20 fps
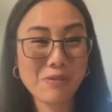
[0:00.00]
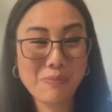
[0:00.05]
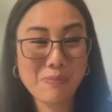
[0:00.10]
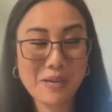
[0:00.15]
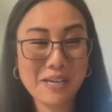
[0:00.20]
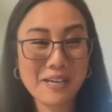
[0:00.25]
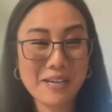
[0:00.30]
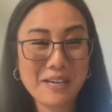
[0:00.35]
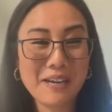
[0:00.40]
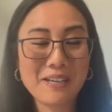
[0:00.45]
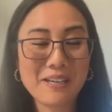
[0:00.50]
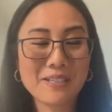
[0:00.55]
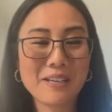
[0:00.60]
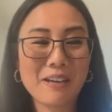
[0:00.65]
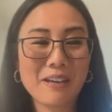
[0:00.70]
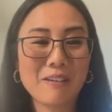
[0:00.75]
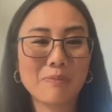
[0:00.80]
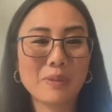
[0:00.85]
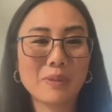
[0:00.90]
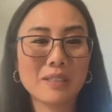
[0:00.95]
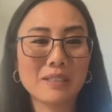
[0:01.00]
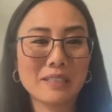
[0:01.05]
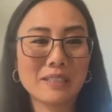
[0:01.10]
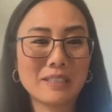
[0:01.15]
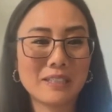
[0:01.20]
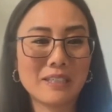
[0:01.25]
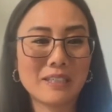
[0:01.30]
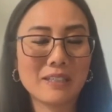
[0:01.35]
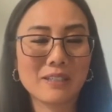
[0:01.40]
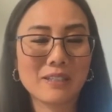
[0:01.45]
me as I've been
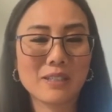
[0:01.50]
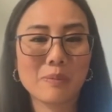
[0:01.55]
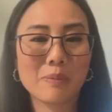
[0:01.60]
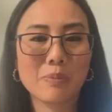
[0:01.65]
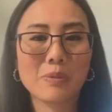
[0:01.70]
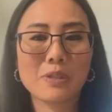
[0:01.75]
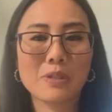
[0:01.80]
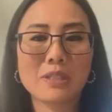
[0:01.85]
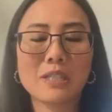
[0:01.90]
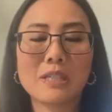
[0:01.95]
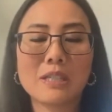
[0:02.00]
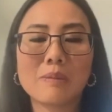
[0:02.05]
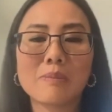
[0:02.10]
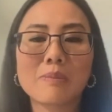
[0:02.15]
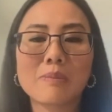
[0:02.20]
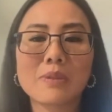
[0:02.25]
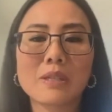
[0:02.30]
leading support teams